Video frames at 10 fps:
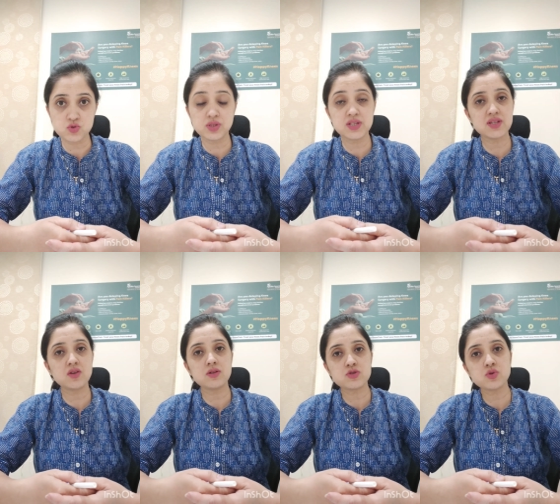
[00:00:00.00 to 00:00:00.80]
So these are
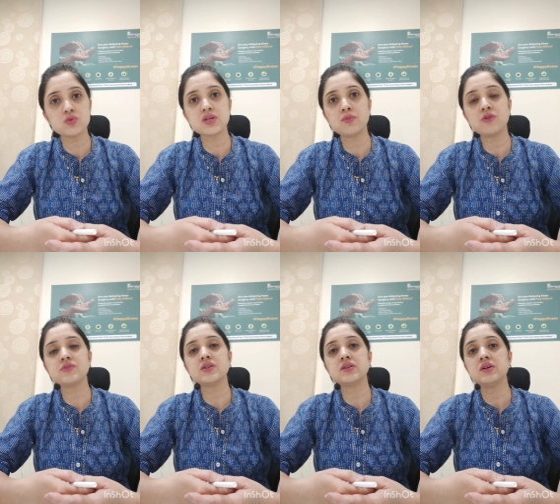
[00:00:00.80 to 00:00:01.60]
also some
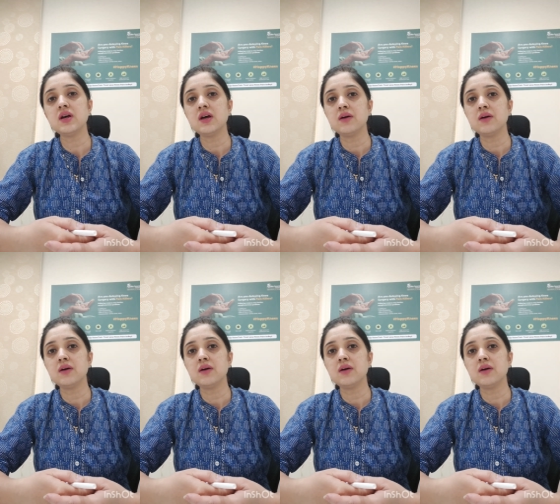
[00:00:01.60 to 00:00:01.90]
of the